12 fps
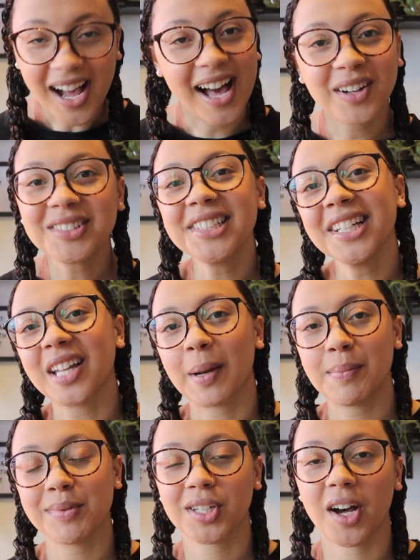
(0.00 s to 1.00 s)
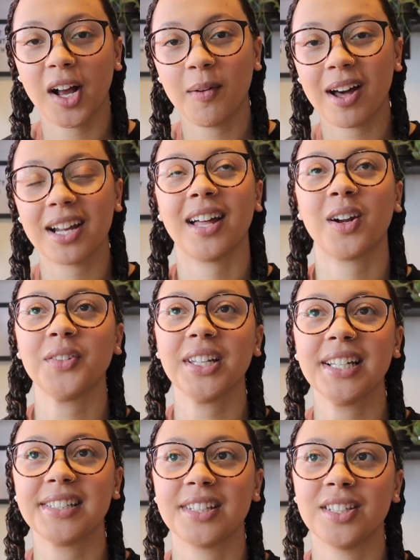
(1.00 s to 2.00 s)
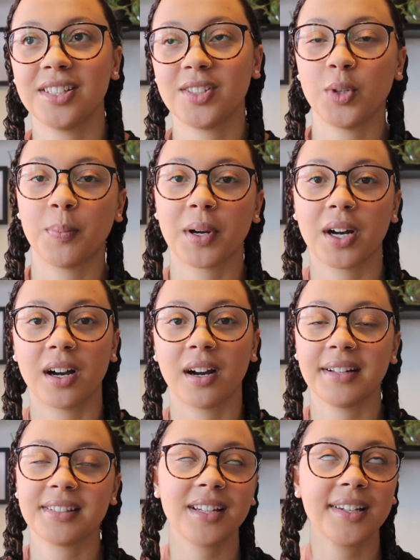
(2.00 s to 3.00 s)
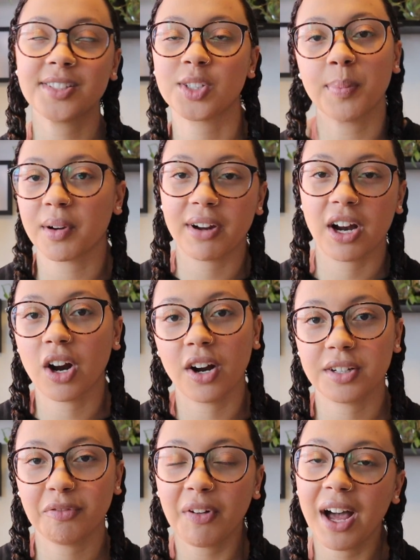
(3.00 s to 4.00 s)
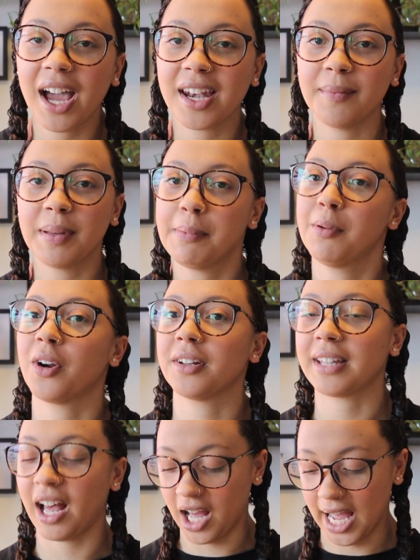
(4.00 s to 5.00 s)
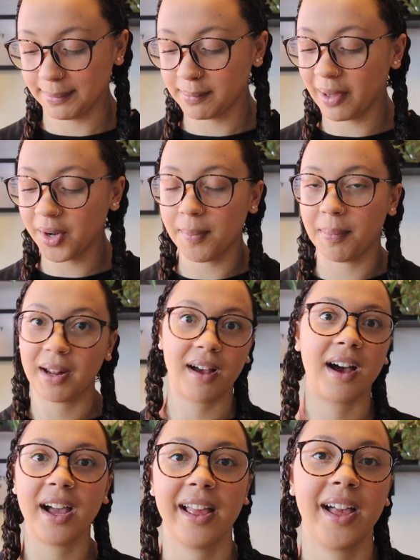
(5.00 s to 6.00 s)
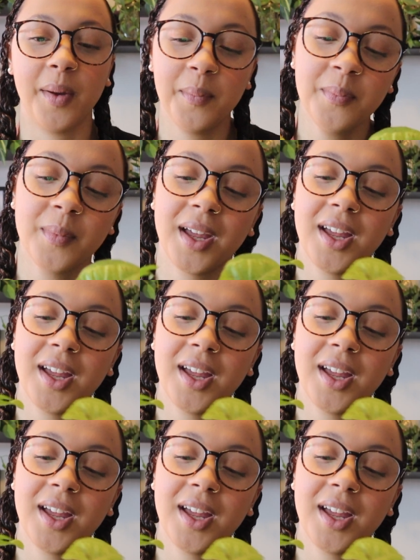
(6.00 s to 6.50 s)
I don't see a lot of people talk about it. I don't think it's it's not super rare, hard to find, and people aren't that hype about it, but I am.